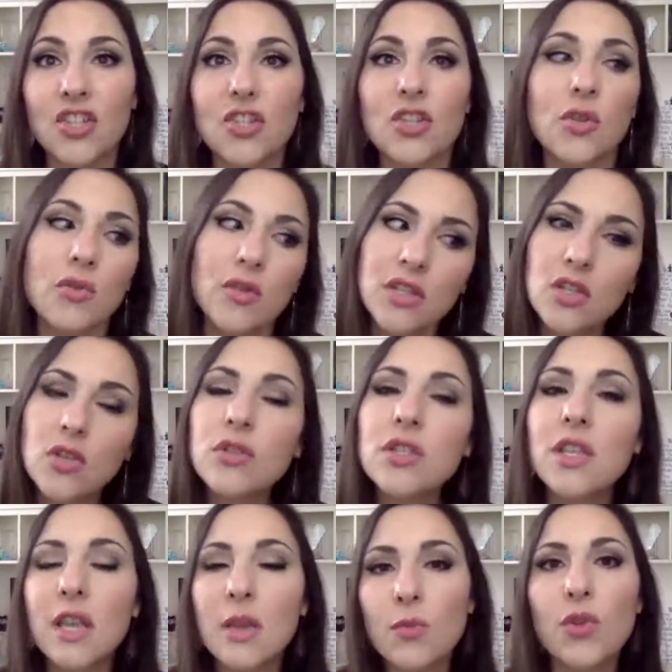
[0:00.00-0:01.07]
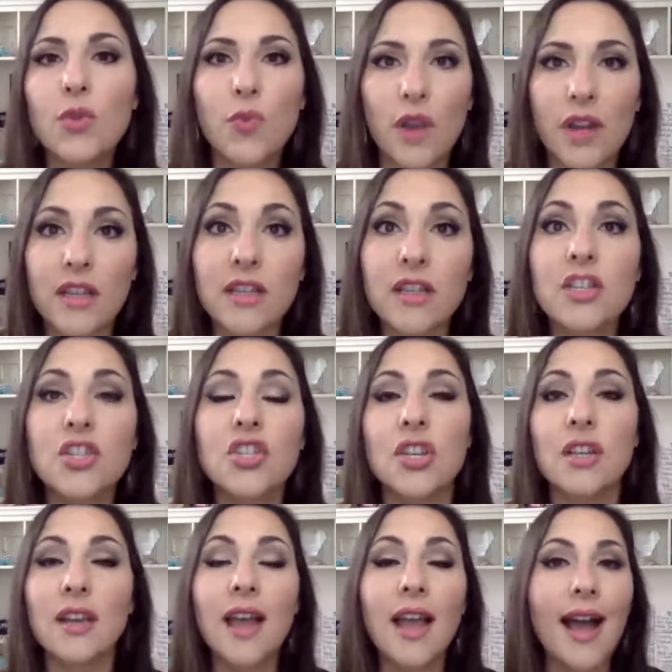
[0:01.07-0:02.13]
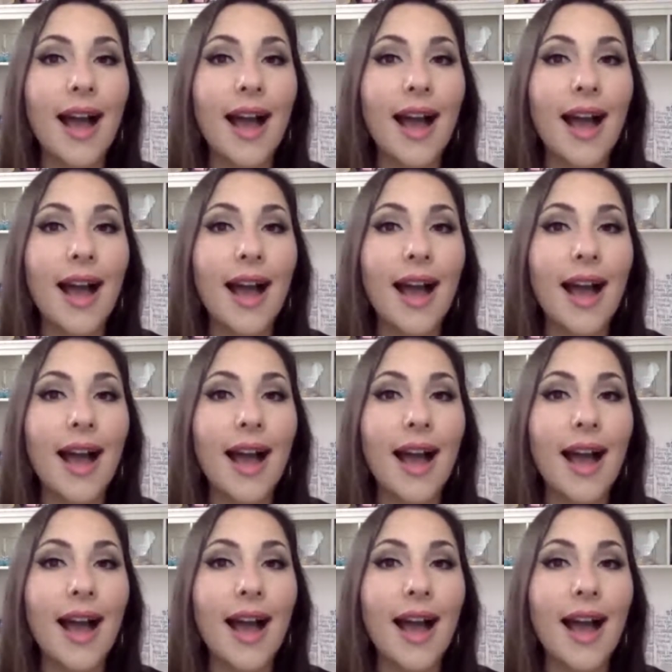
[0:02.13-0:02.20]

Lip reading: And so this goes in with recognition.